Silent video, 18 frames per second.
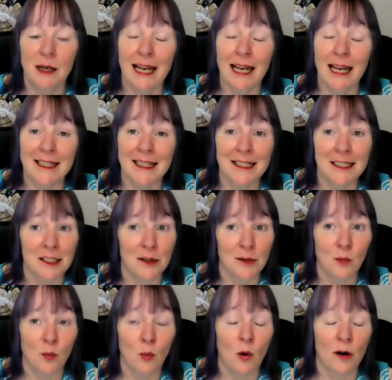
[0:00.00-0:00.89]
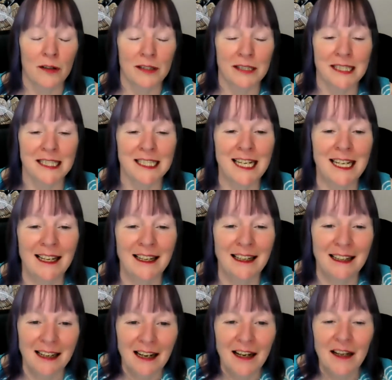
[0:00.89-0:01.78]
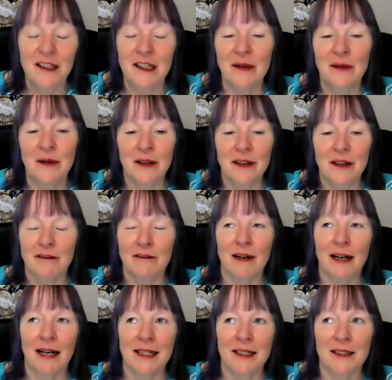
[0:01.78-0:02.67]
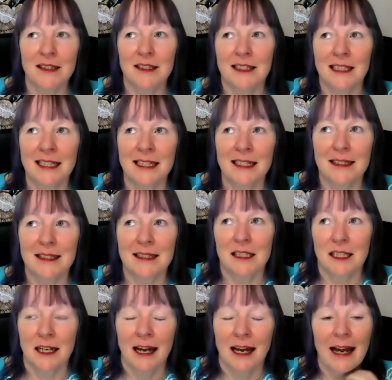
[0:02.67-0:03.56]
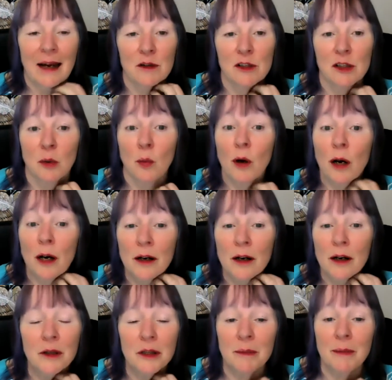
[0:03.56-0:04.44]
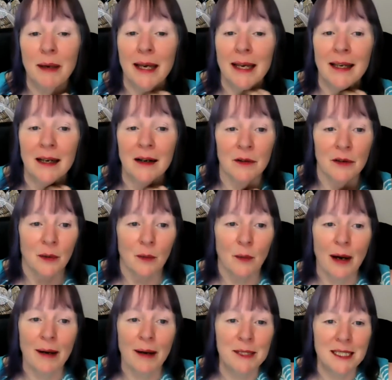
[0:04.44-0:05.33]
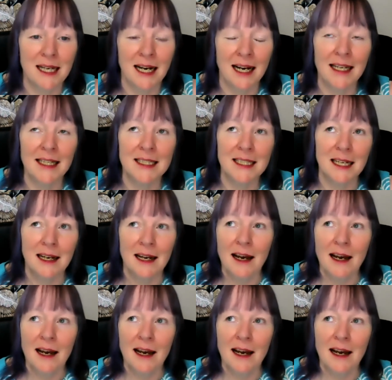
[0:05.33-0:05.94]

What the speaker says: Edington 1D. You can find links to how to work with me on the website.